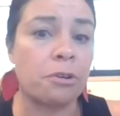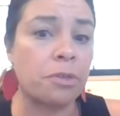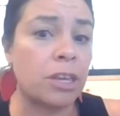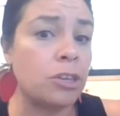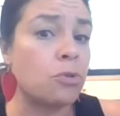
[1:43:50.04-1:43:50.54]

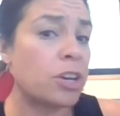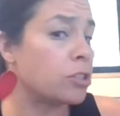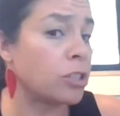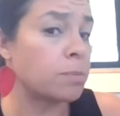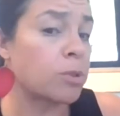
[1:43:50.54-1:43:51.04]
thing you
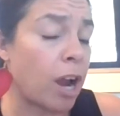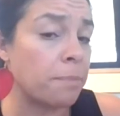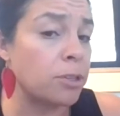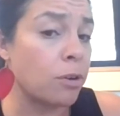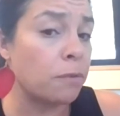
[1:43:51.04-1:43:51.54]
could
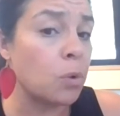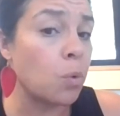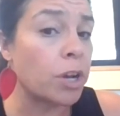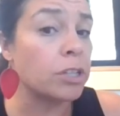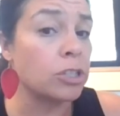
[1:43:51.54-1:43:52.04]
subscribe to if you
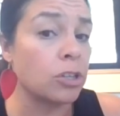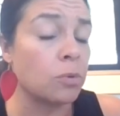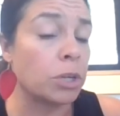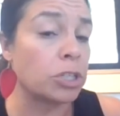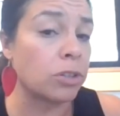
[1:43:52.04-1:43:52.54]
wanted to,
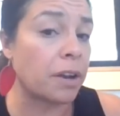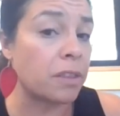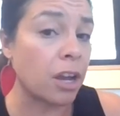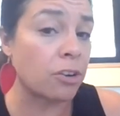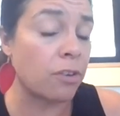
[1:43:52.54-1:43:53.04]
which a lot of
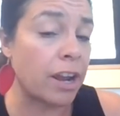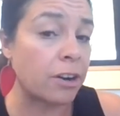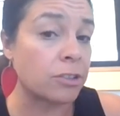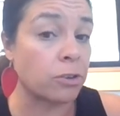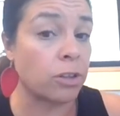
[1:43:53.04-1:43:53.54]
the
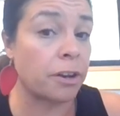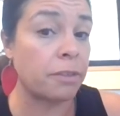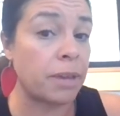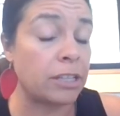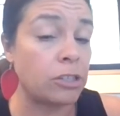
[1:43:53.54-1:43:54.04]
underwriters or a lot of
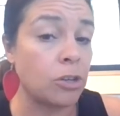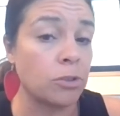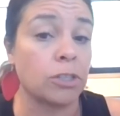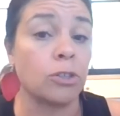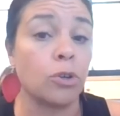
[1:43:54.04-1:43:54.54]
the banks
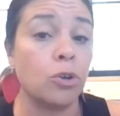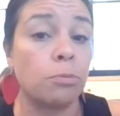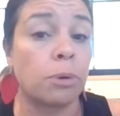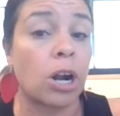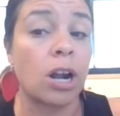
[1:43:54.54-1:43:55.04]
use, is
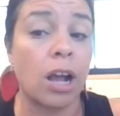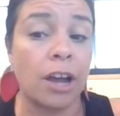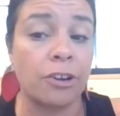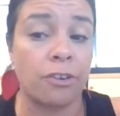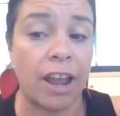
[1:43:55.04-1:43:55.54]
Uber
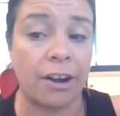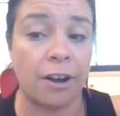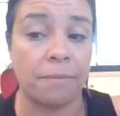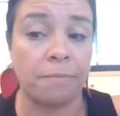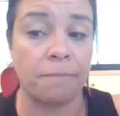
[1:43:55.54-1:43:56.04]
Underwriter.